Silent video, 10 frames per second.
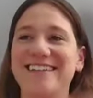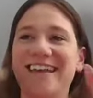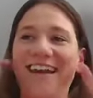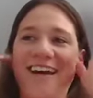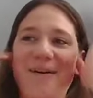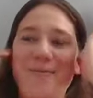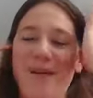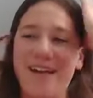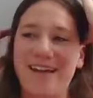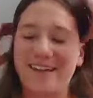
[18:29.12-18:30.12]

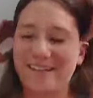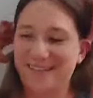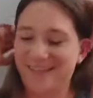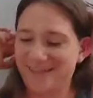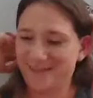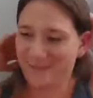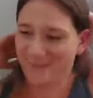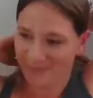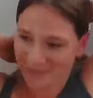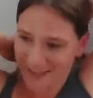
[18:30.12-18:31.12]
Yeah.
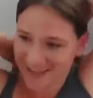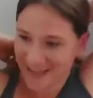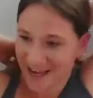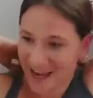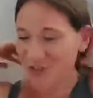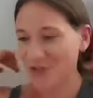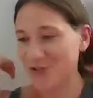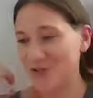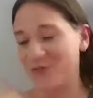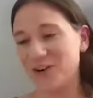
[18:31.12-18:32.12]
The doctor
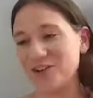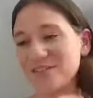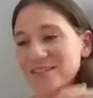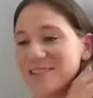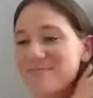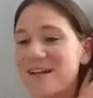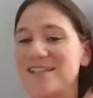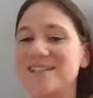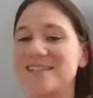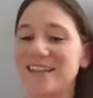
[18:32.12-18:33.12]
who first did my
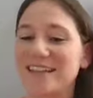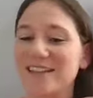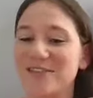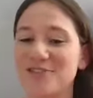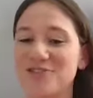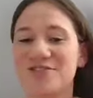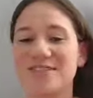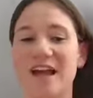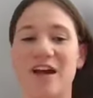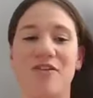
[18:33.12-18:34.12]
saline
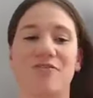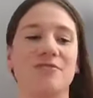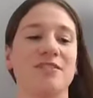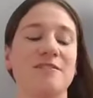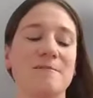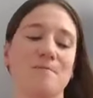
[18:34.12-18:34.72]
ultrasound,